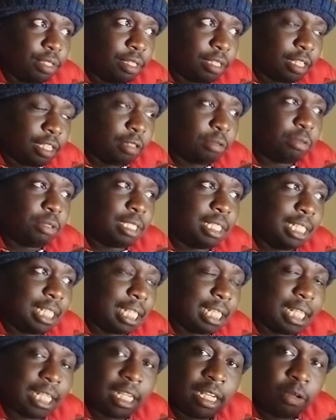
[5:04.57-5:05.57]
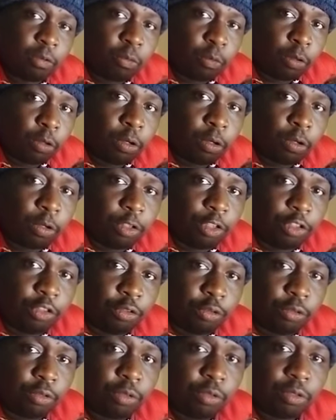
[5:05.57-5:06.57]
they will declare war on
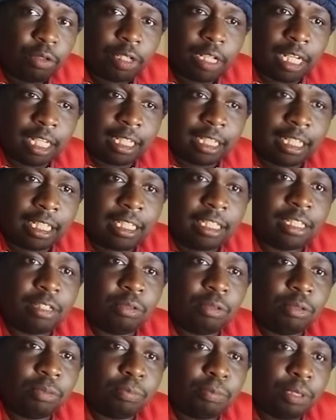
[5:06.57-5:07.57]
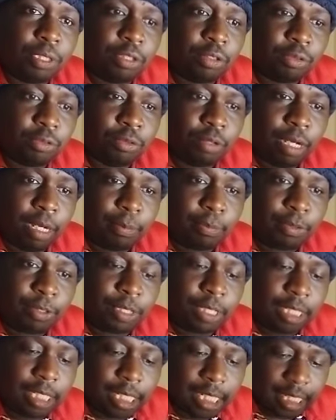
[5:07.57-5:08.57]
you and then they will beat you up
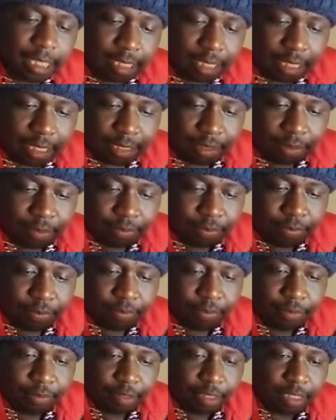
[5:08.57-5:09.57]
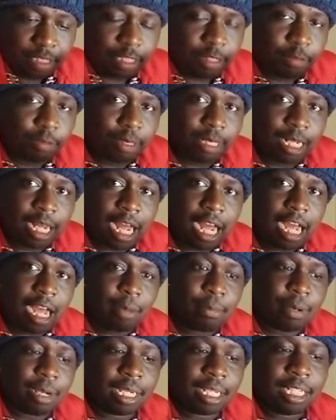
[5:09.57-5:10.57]
seriously. They will gang
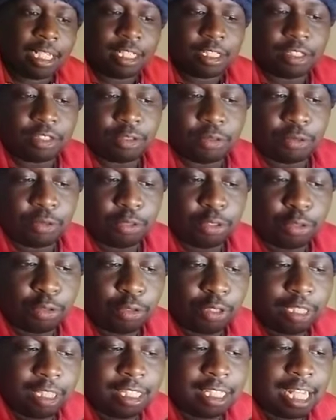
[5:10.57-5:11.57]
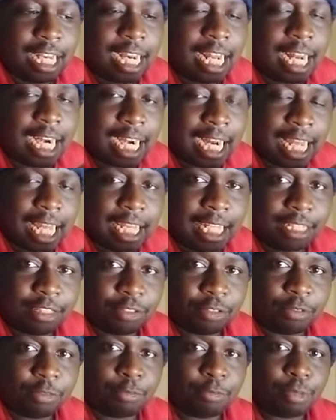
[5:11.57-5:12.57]
up against you. So it's an
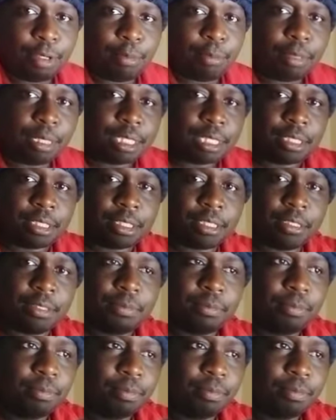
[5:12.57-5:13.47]
alliance of members